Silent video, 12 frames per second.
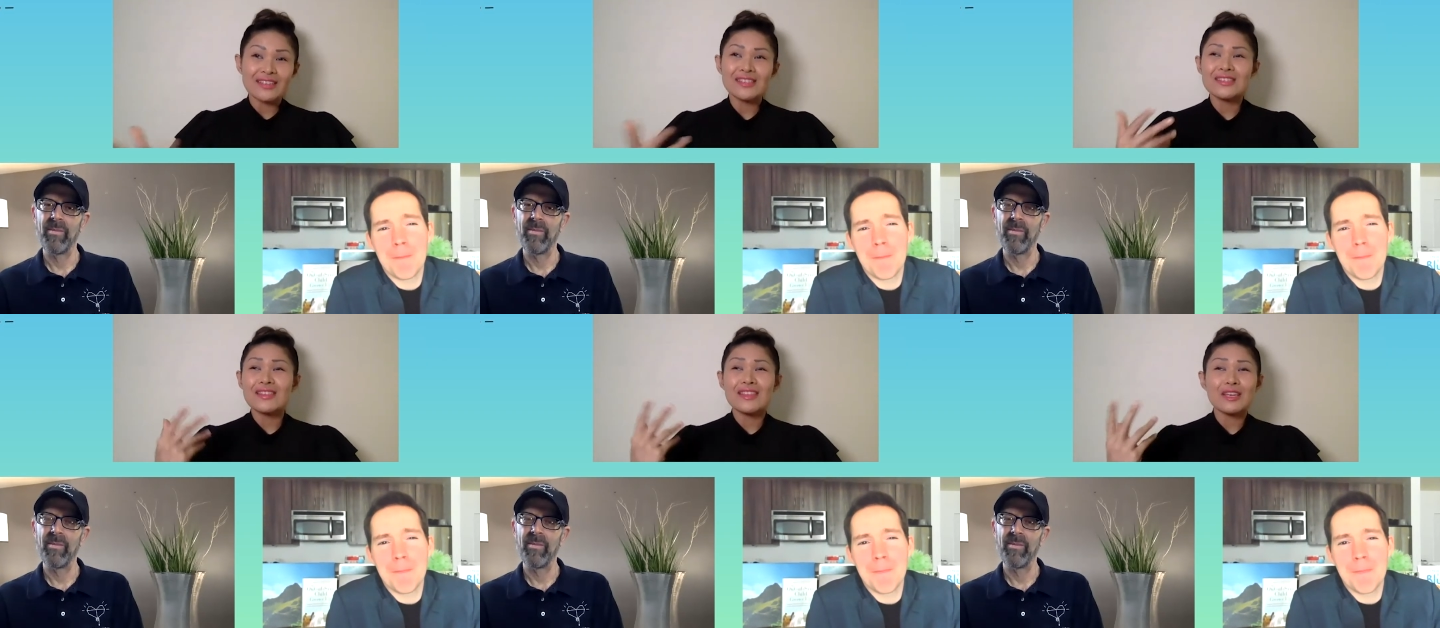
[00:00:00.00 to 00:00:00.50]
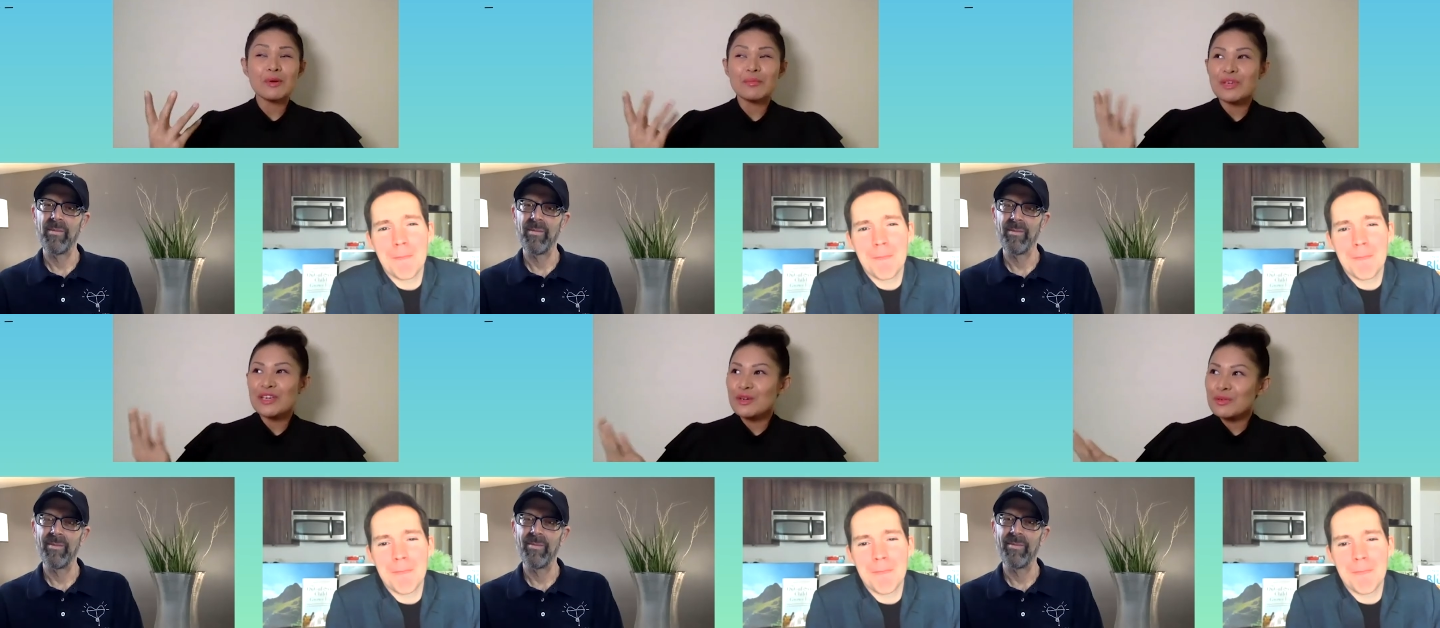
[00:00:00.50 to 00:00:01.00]
Speaker 1: This is the thing about
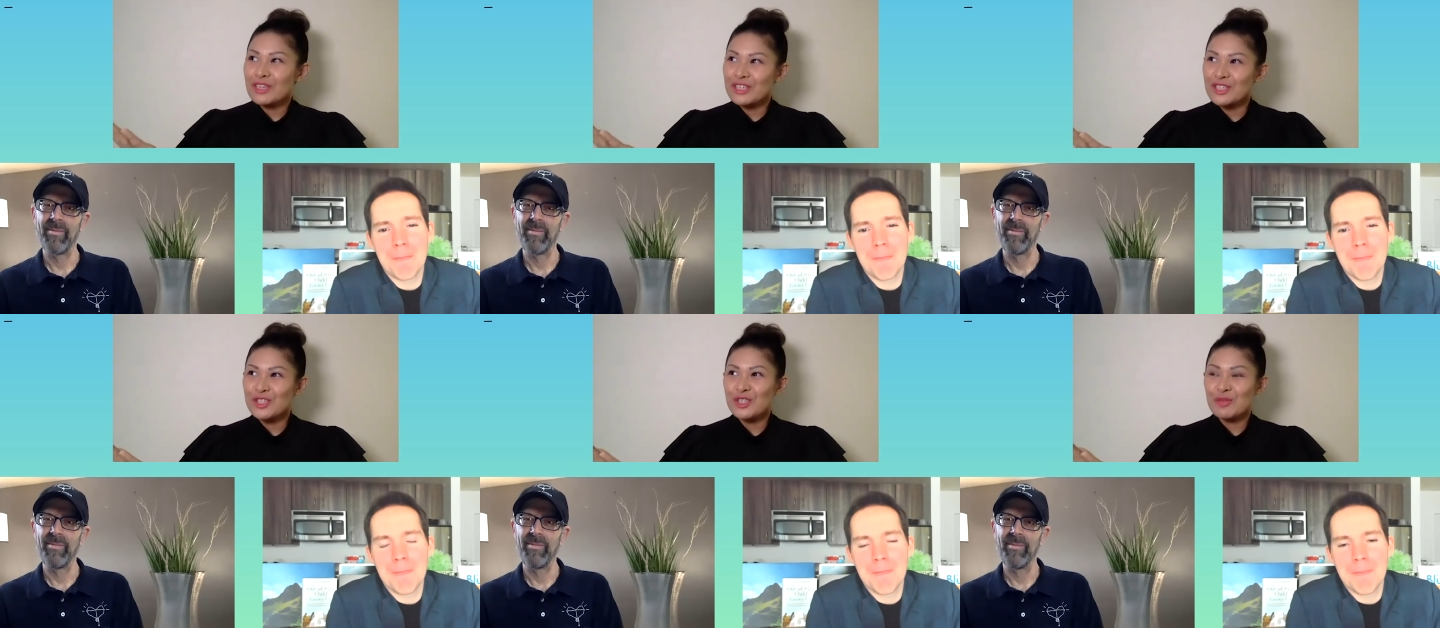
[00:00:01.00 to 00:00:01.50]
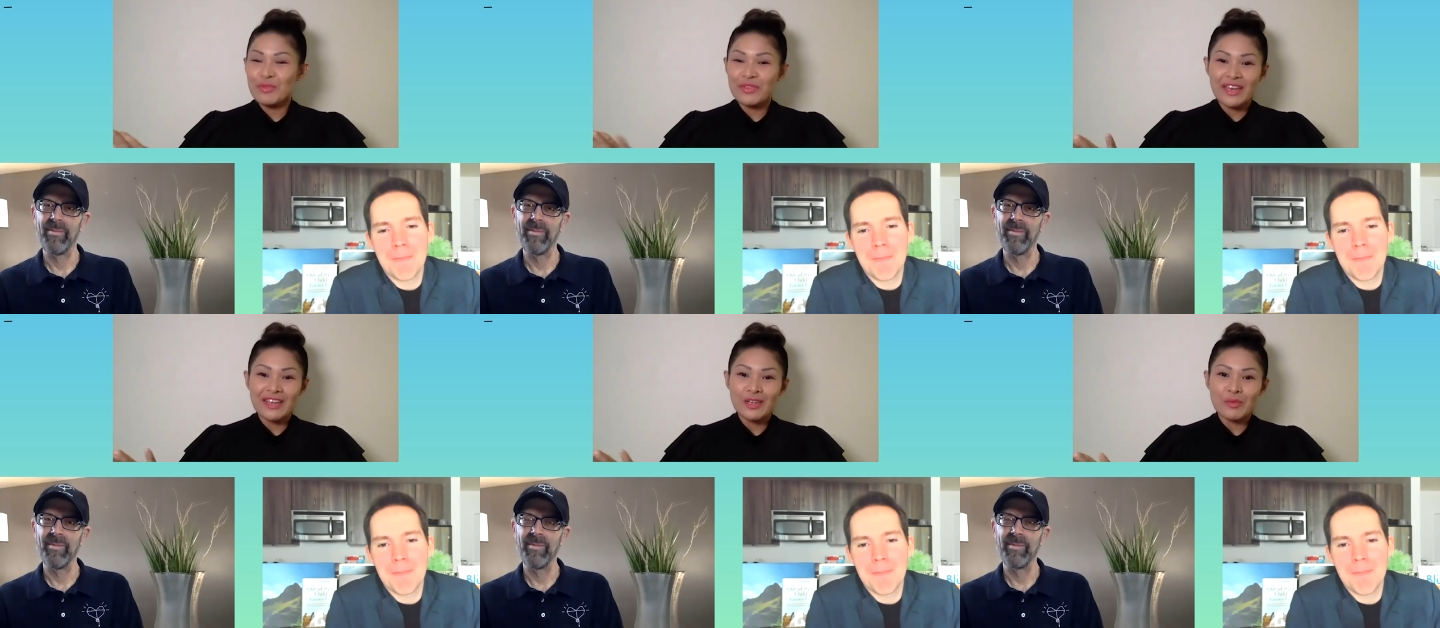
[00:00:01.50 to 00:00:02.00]
being in a relationship with
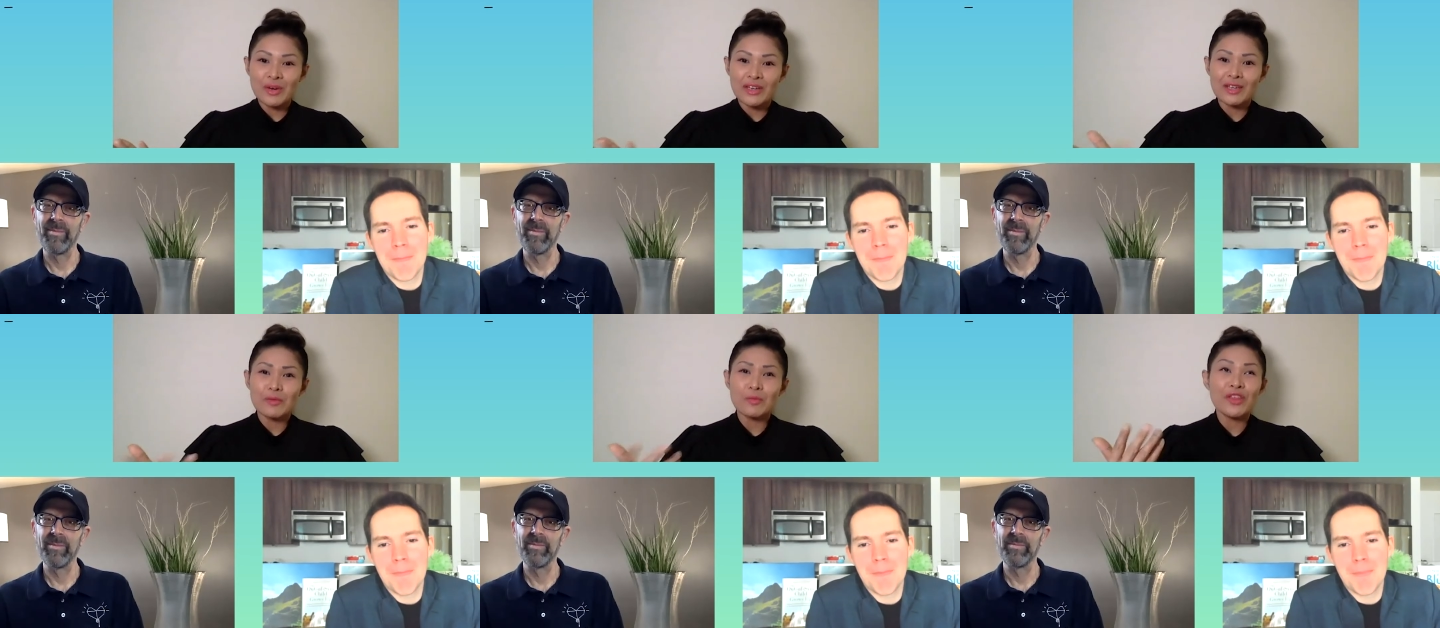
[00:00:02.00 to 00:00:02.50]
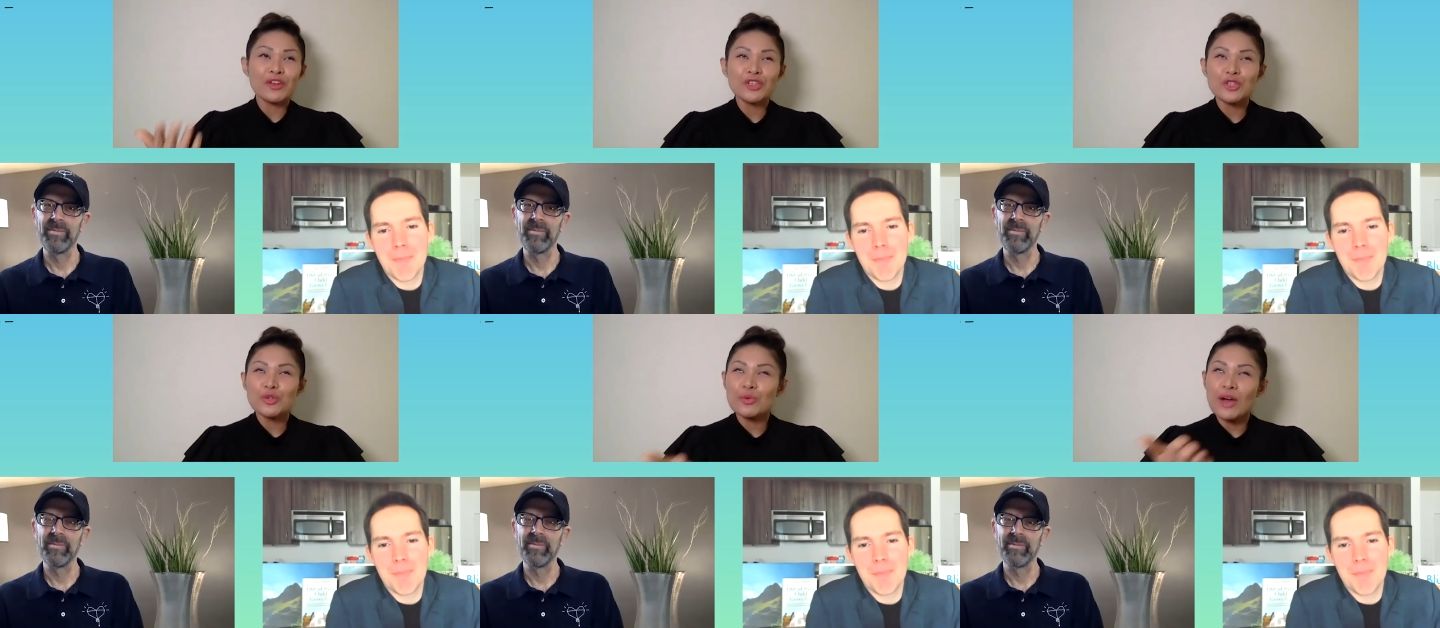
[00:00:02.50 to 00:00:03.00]
anyone, like whether
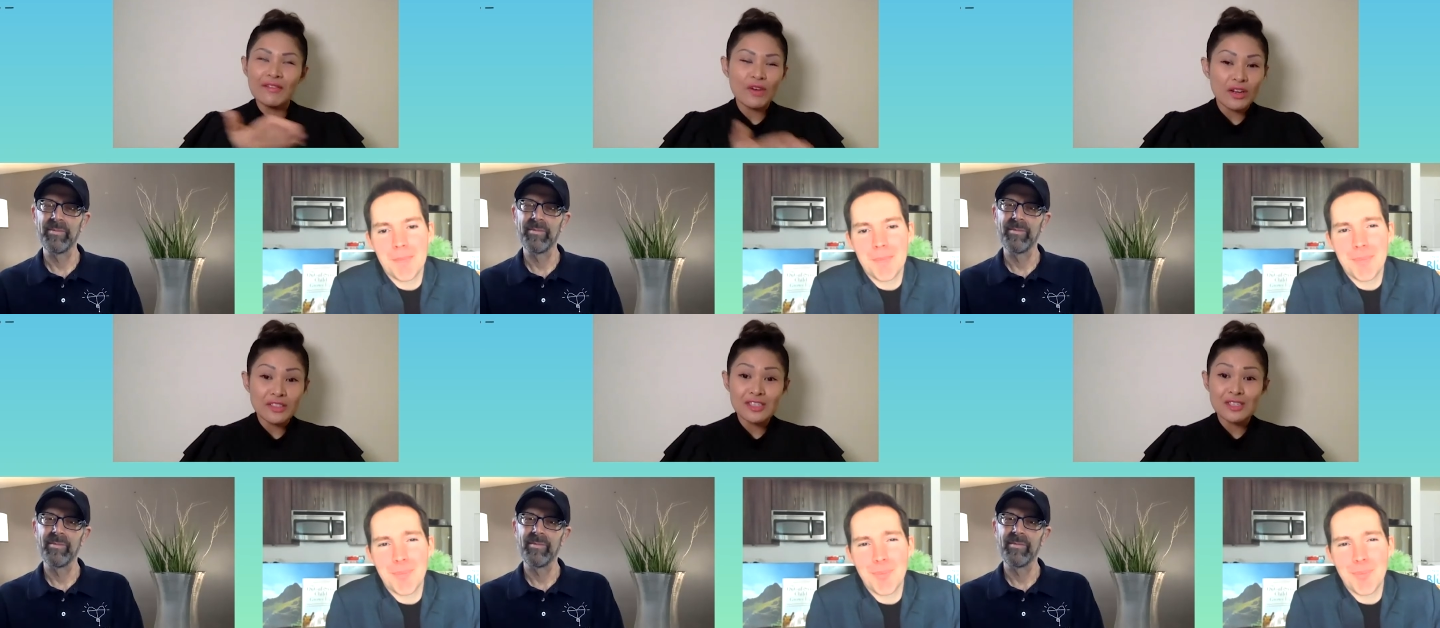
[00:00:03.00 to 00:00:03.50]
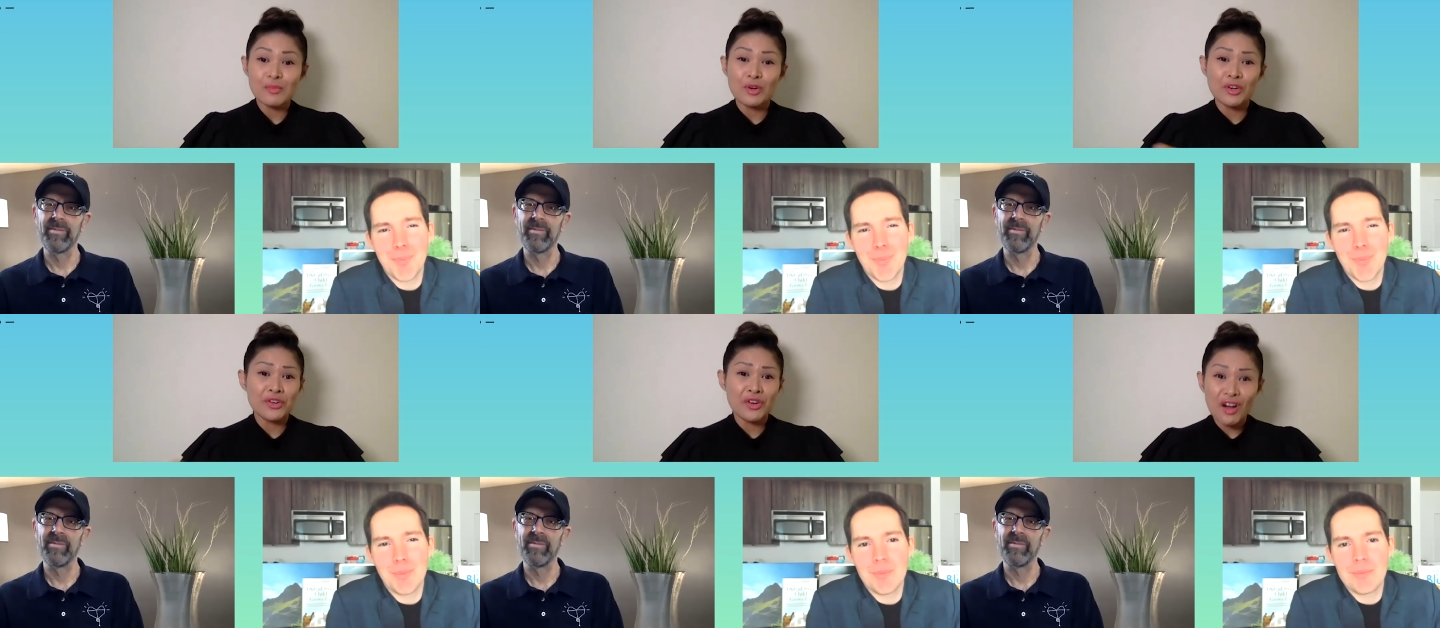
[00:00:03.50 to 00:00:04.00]
you have autism
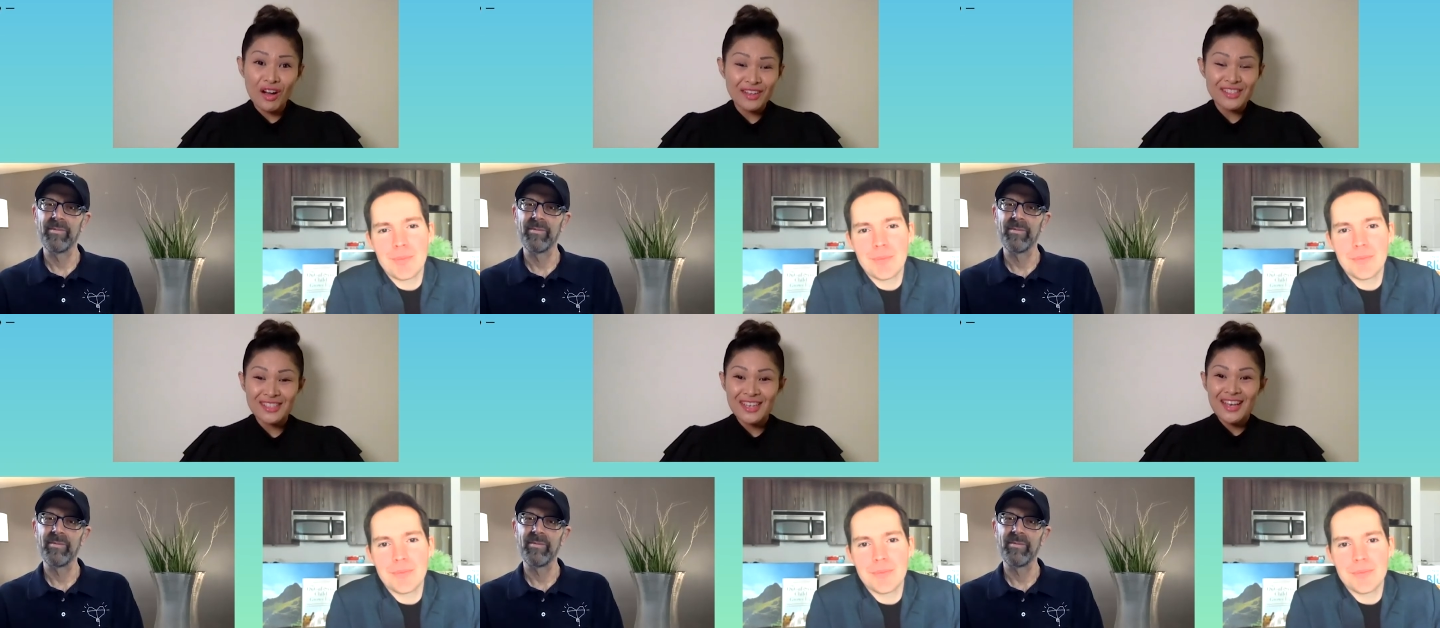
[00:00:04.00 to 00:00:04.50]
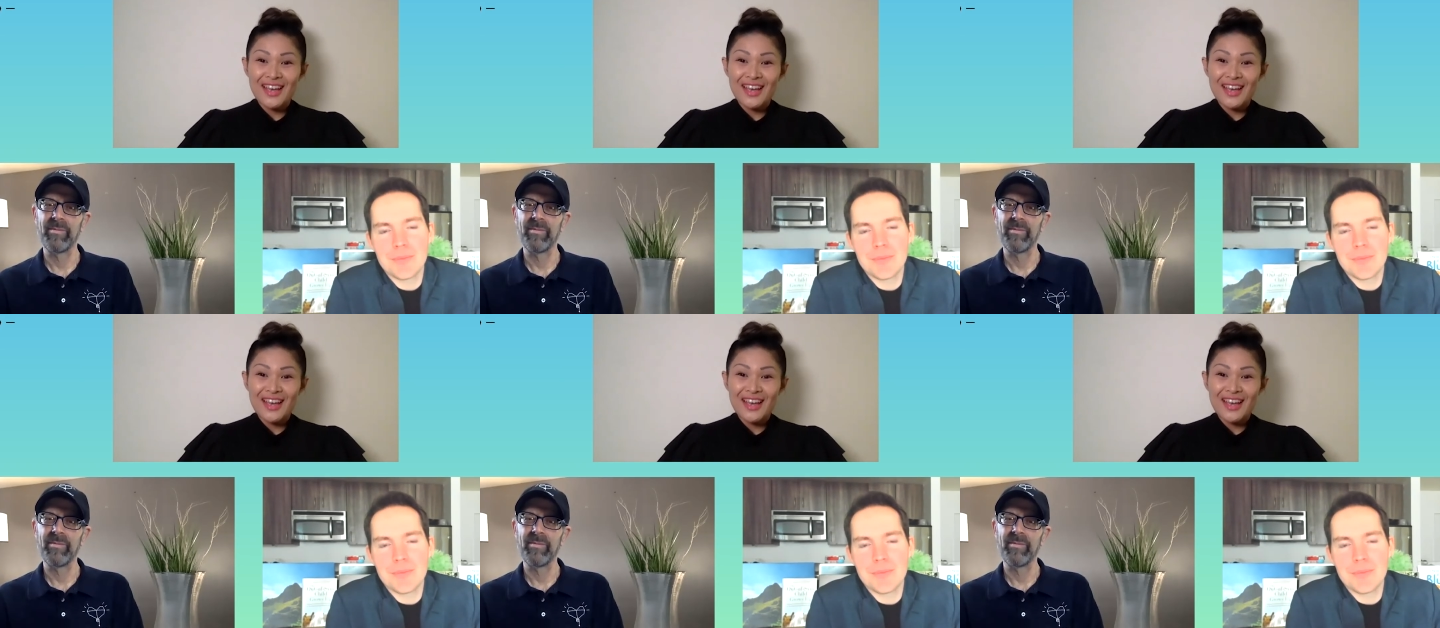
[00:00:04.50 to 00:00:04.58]
or not.